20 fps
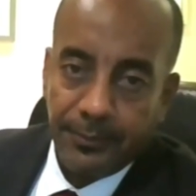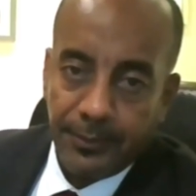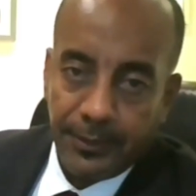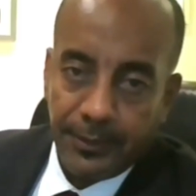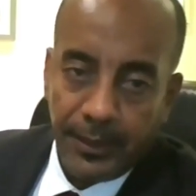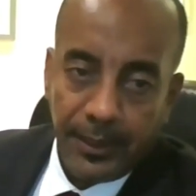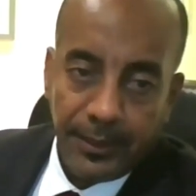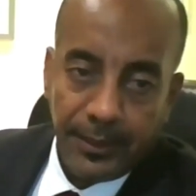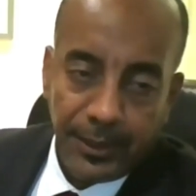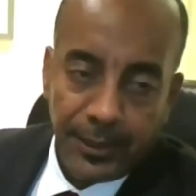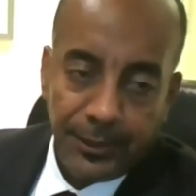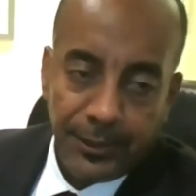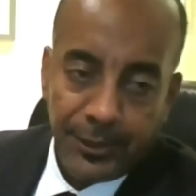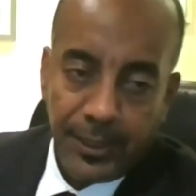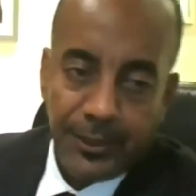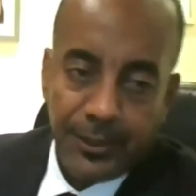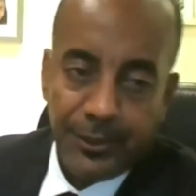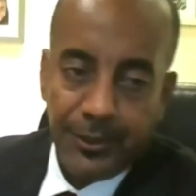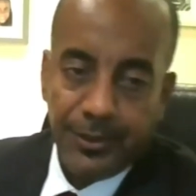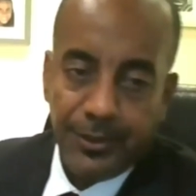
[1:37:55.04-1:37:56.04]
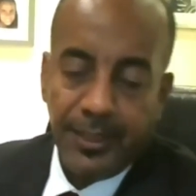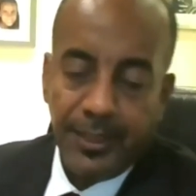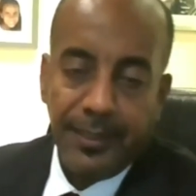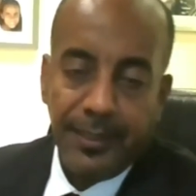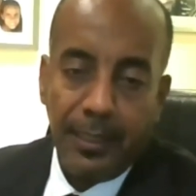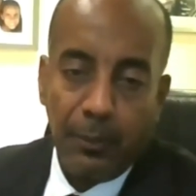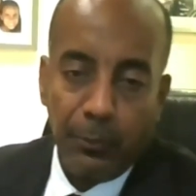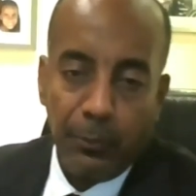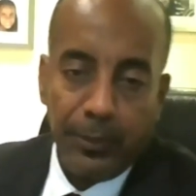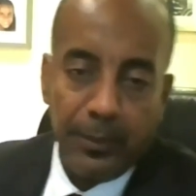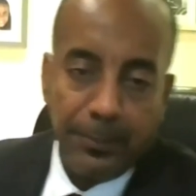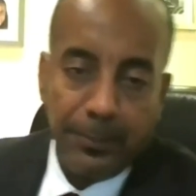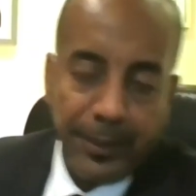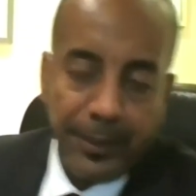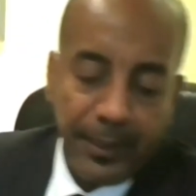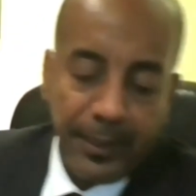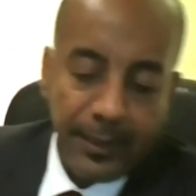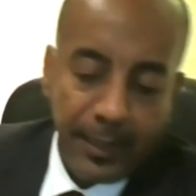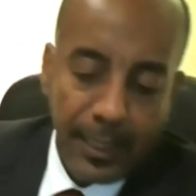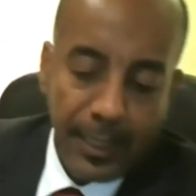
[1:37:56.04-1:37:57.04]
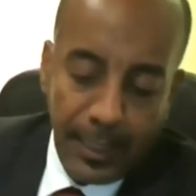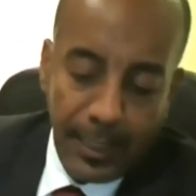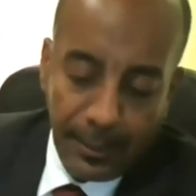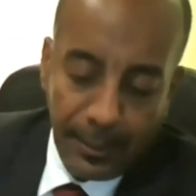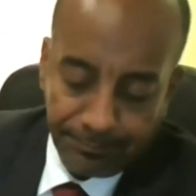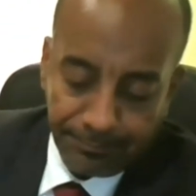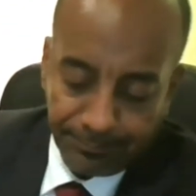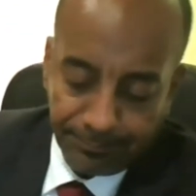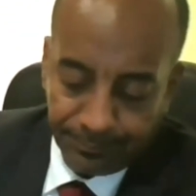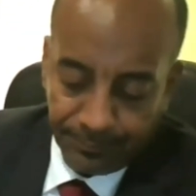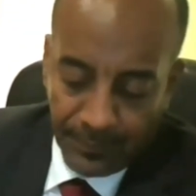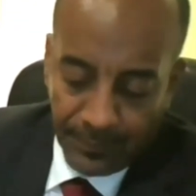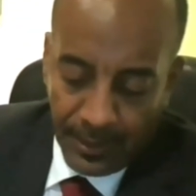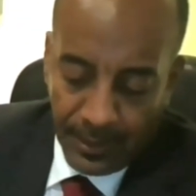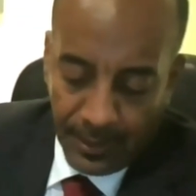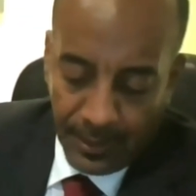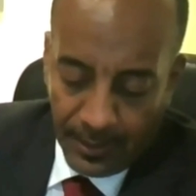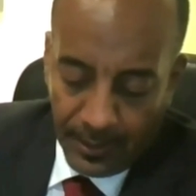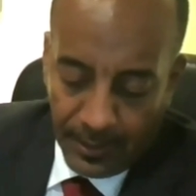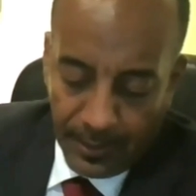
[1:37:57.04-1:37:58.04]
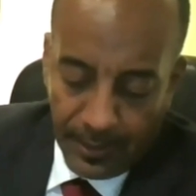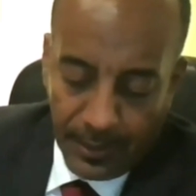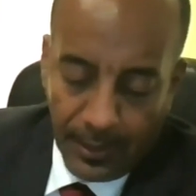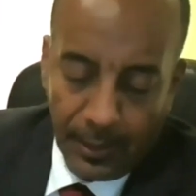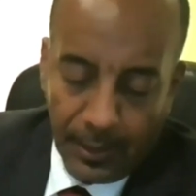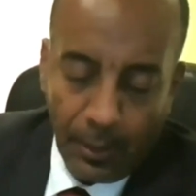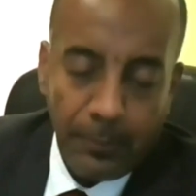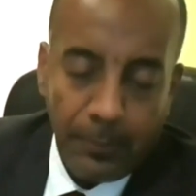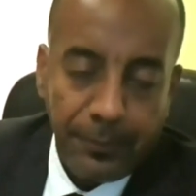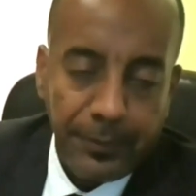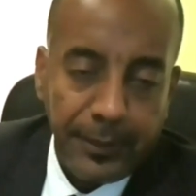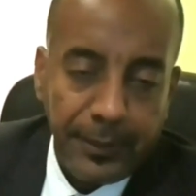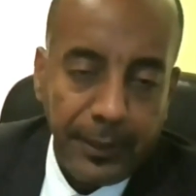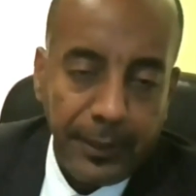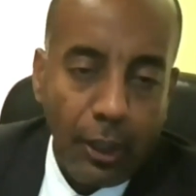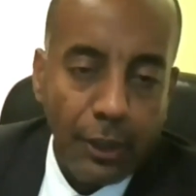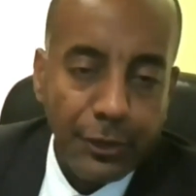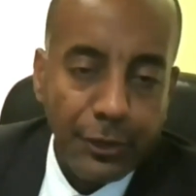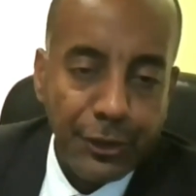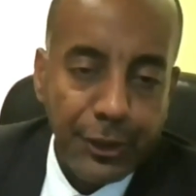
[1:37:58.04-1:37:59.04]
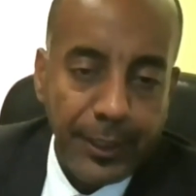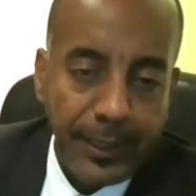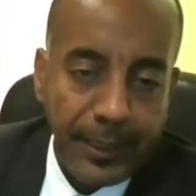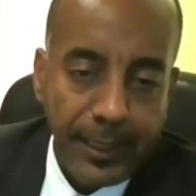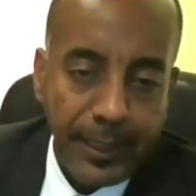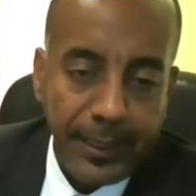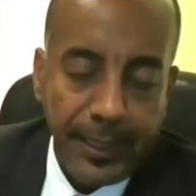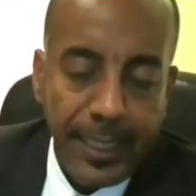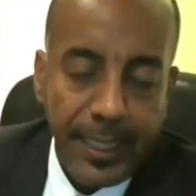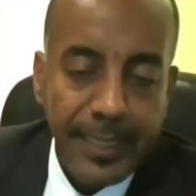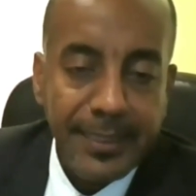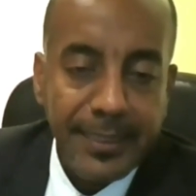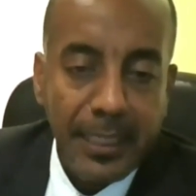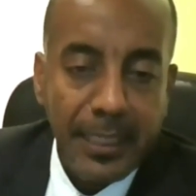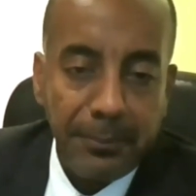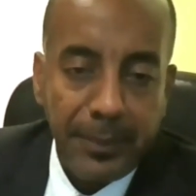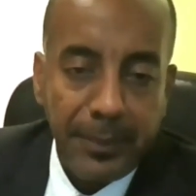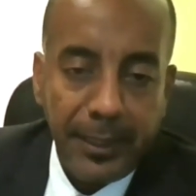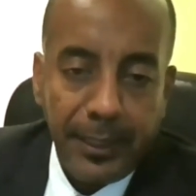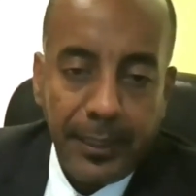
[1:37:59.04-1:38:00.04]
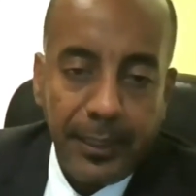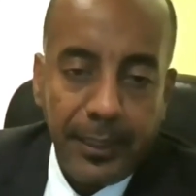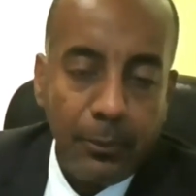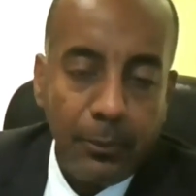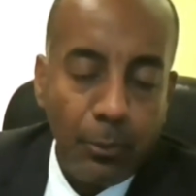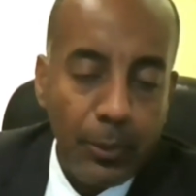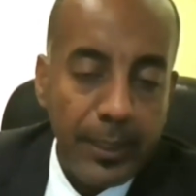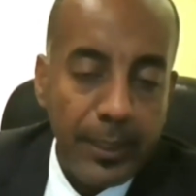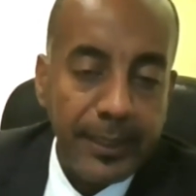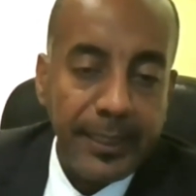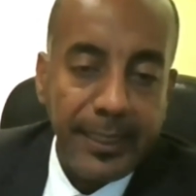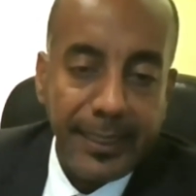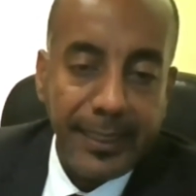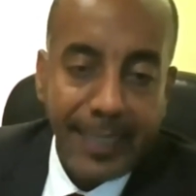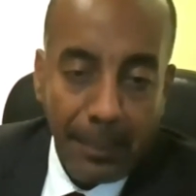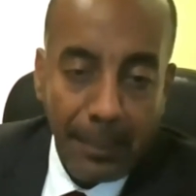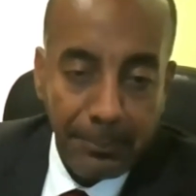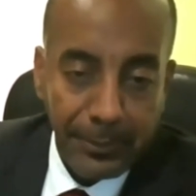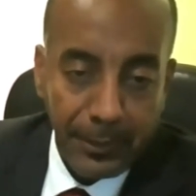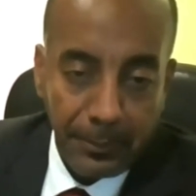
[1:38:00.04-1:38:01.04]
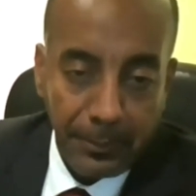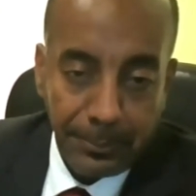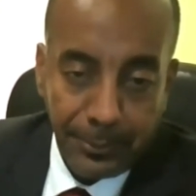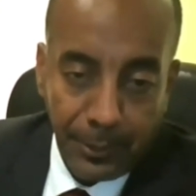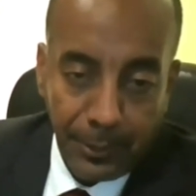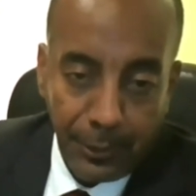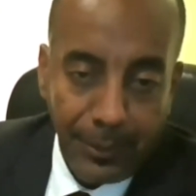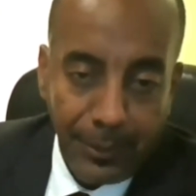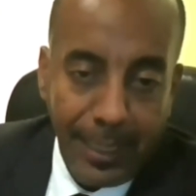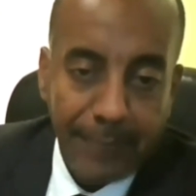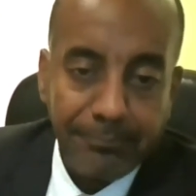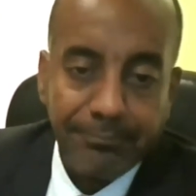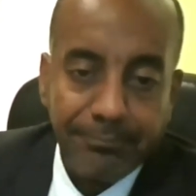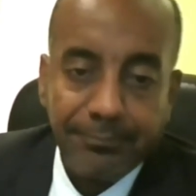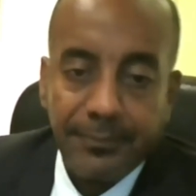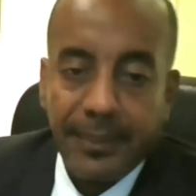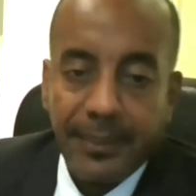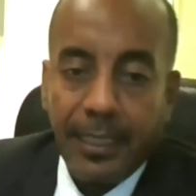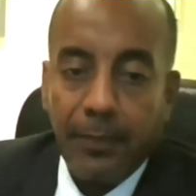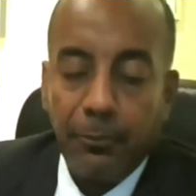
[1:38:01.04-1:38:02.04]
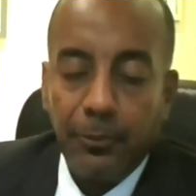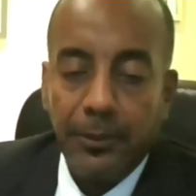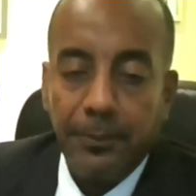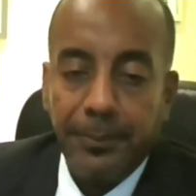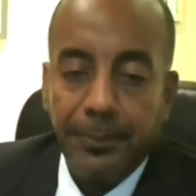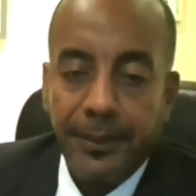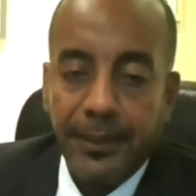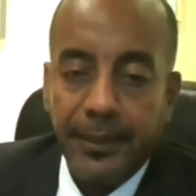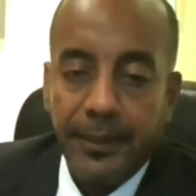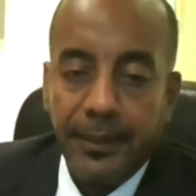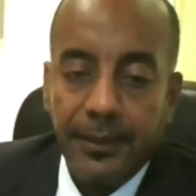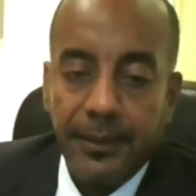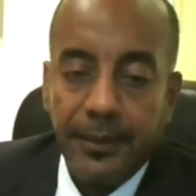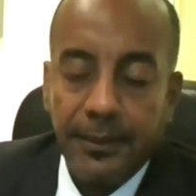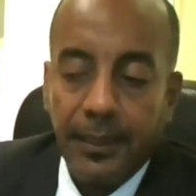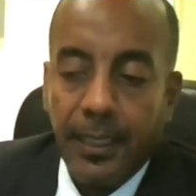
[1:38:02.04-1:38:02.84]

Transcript: Just to say that we'll be hopefully launching an SME working capital program that will be